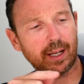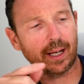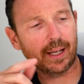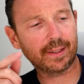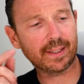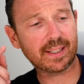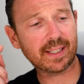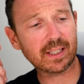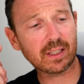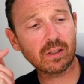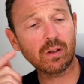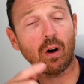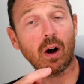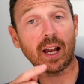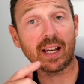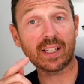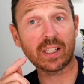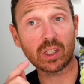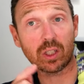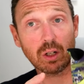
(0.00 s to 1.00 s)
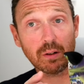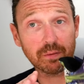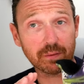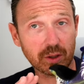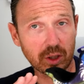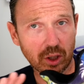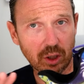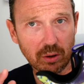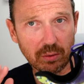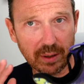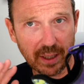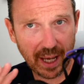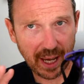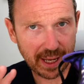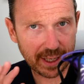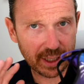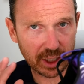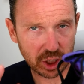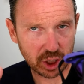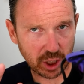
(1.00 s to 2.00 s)
Uh, this is not a soft shoe in
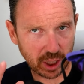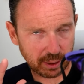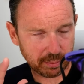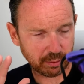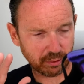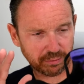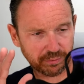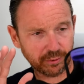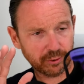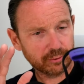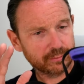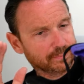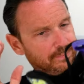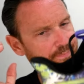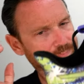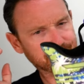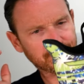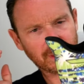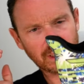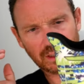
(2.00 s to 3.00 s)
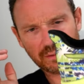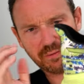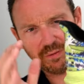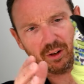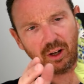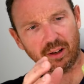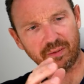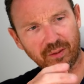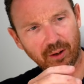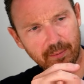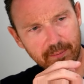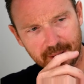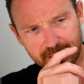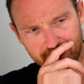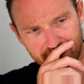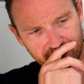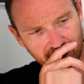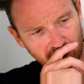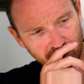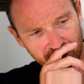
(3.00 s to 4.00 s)
any shape or form. The FlyteFoam
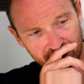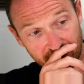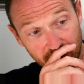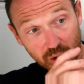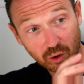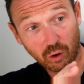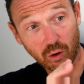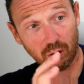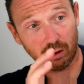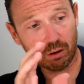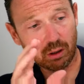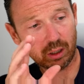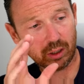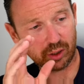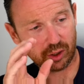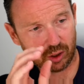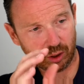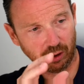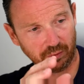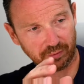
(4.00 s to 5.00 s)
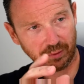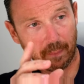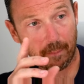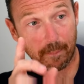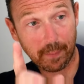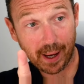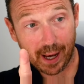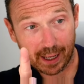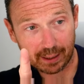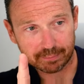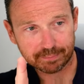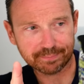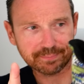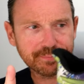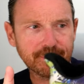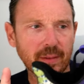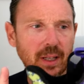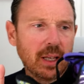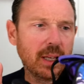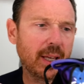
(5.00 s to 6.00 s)
midsole is not soft, but
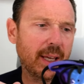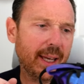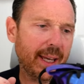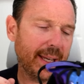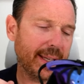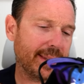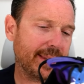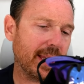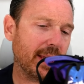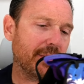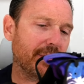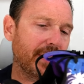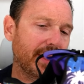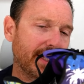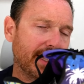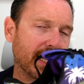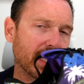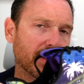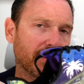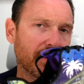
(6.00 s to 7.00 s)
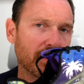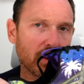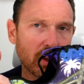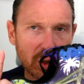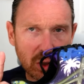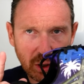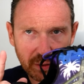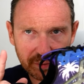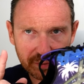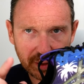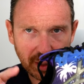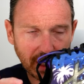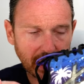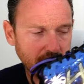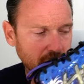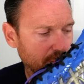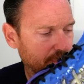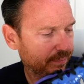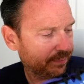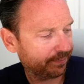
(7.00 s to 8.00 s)
it definitely does feel softer
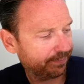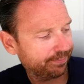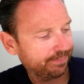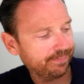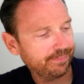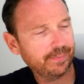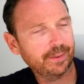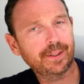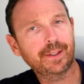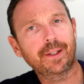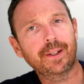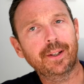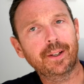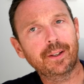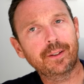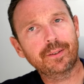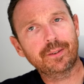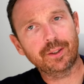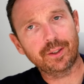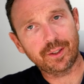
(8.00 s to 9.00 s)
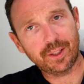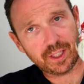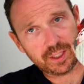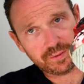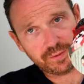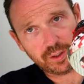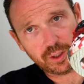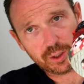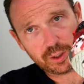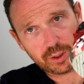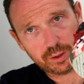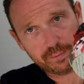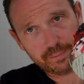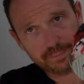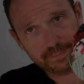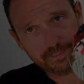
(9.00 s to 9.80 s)
than this version.